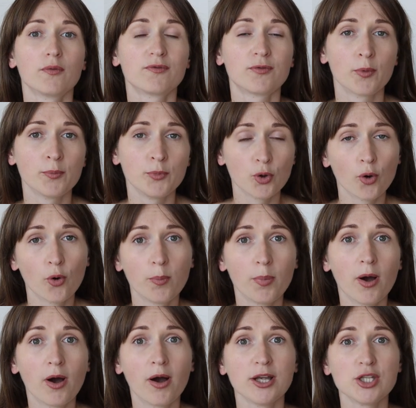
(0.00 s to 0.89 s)
from
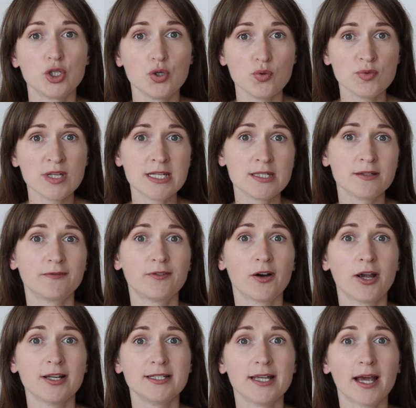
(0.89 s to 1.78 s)
your part, you need to
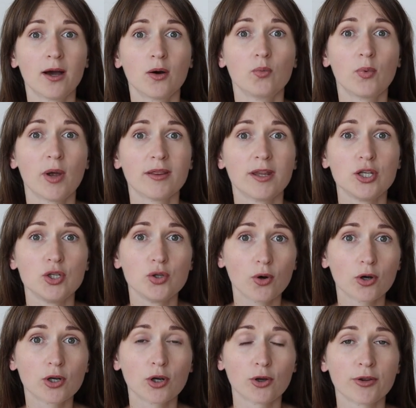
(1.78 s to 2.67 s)
find out whether
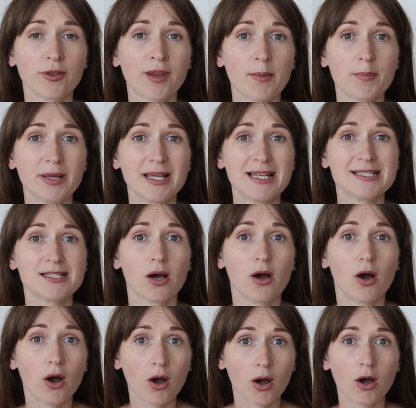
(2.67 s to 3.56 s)
your cloth nappies
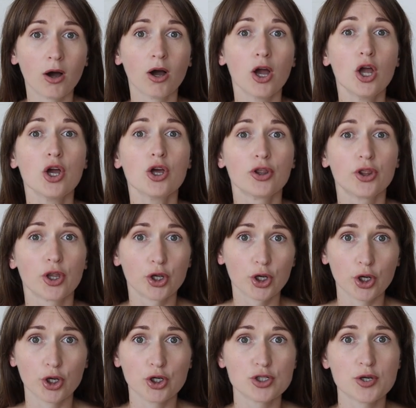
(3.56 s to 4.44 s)
are the
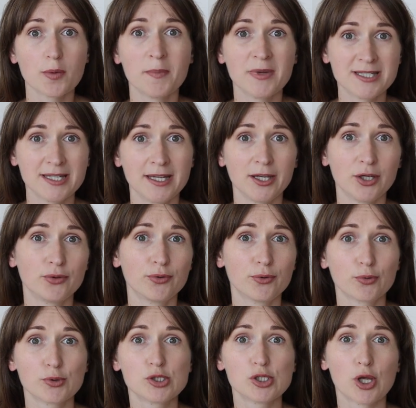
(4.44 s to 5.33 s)
good
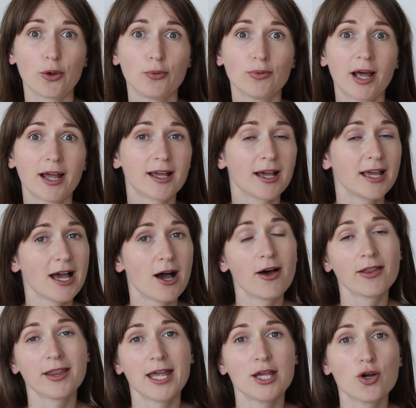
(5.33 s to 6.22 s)
material. So like,
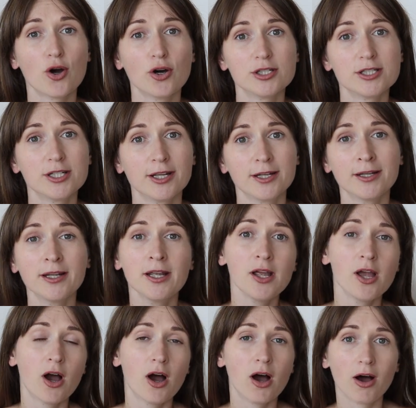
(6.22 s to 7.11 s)
are they cotton?
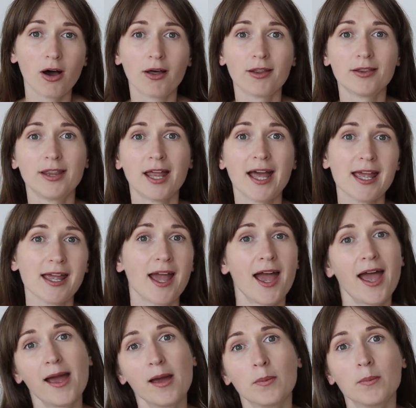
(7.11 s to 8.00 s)
are they
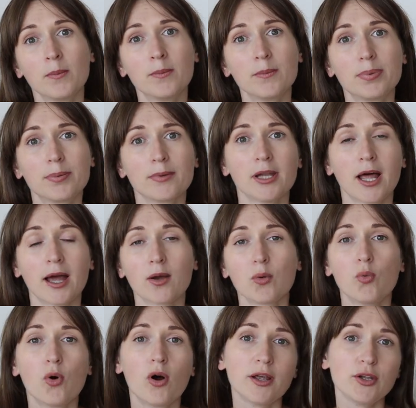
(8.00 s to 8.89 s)
hemp?
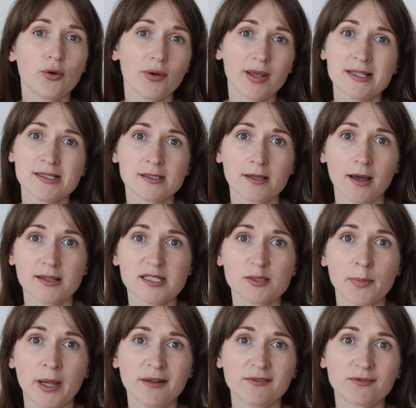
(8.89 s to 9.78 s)
Like what are your
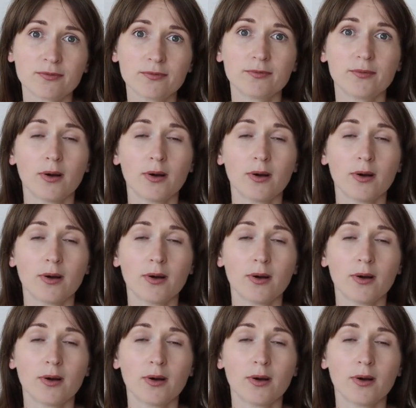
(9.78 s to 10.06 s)
inserts made